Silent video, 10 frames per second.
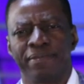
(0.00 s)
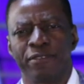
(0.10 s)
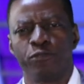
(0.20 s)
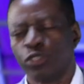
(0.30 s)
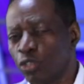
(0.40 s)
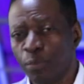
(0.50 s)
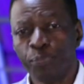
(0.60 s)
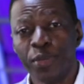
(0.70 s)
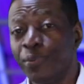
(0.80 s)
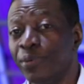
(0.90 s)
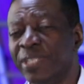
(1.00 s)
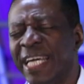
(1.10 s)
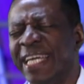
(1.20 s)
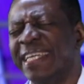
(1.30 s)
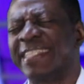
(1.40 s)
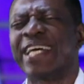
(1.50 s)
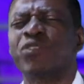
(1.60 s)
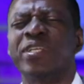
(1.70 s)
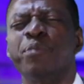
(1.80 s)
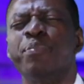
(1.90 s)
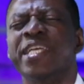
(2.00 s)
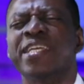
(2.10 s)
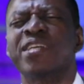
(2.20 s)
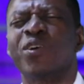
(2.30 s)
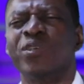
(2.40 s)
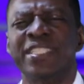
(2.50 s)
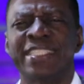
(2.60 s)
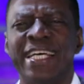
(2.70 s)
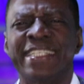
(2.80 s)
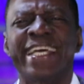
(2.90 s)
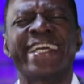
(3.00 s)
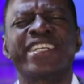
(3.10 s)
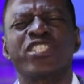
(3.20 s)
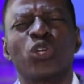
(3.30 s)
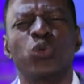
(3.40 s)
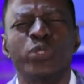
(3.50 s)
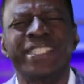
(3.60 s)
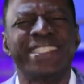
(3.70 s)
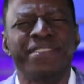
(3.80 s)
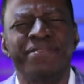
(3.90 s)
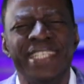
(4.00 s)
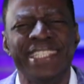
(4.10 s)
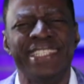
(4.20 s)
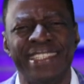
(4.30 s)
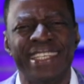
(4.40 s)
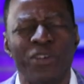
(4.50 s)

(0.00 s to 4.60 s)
For some people, it's actually being concerned exclusively